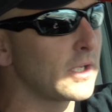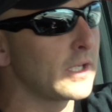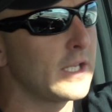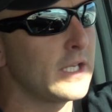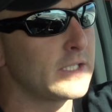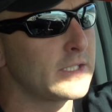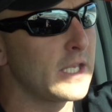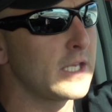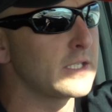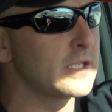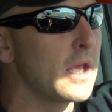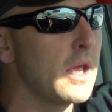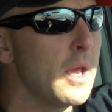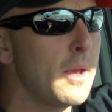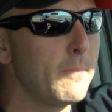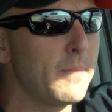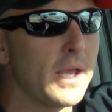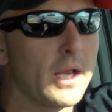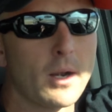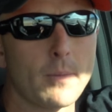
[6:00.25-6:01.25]
at least these
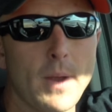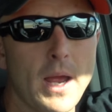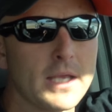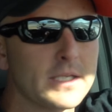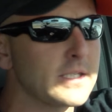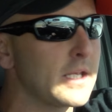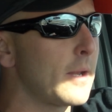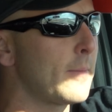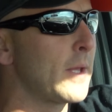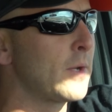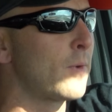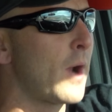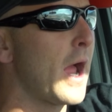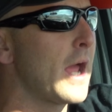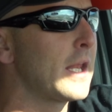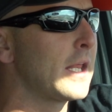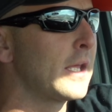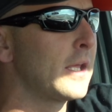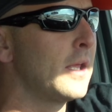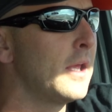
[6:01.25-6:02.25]
bigger bikes that I've been
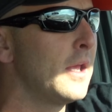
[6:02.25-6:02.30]
riding,